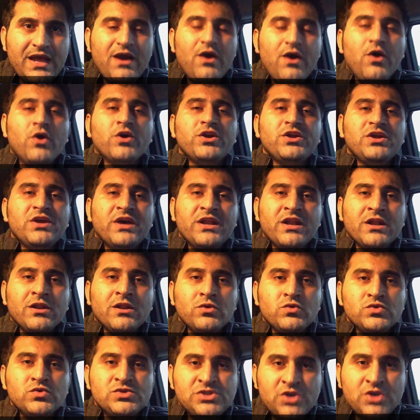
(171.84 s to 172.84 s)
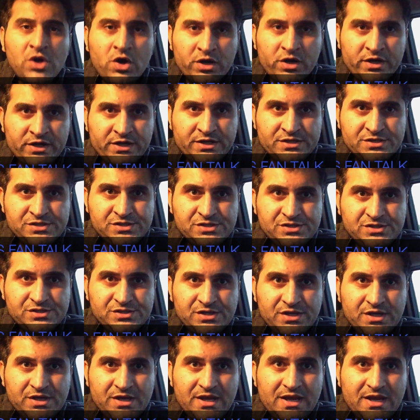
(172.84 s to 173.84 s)
Or you're gonna lose
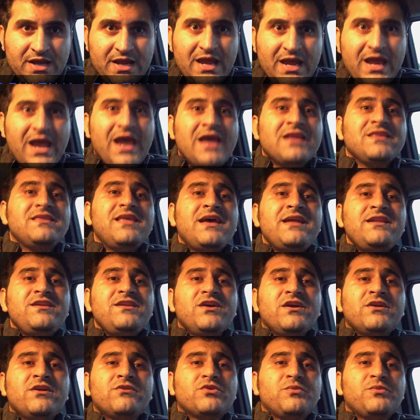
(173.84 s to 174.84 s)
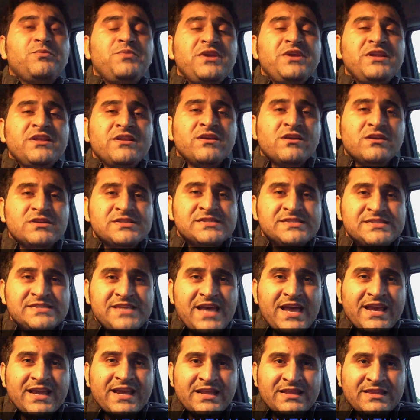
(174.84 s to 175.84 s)
yardage. And then you're gonna repeat it on
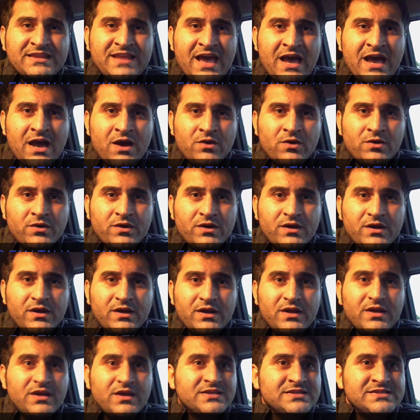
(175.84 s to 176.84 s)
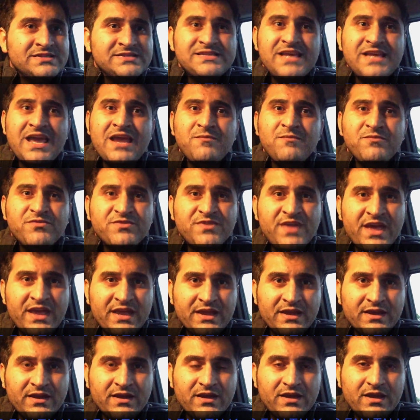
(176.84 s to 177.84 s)
2nd down. Same
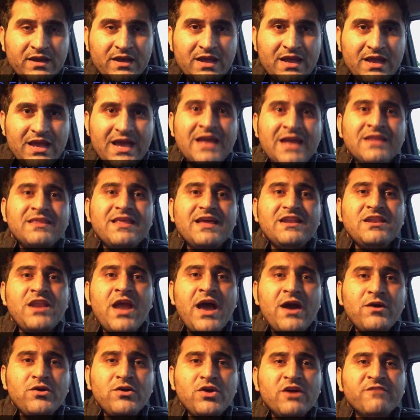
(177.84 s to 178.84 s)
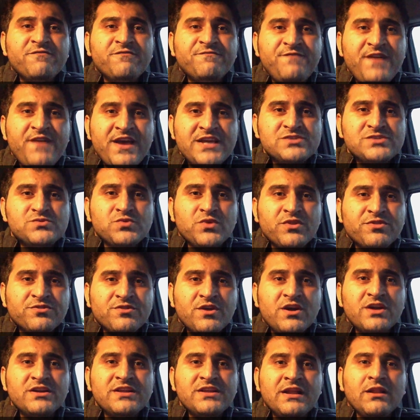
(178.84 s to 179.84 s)
thing. And then now you are faced with
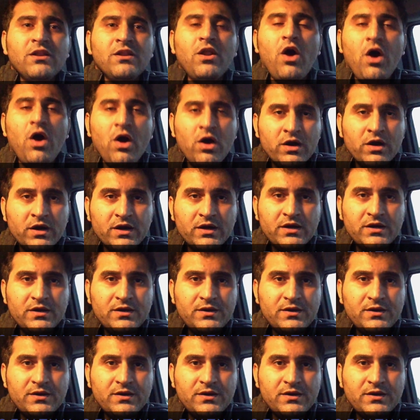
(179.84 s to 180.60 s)
3rd and long.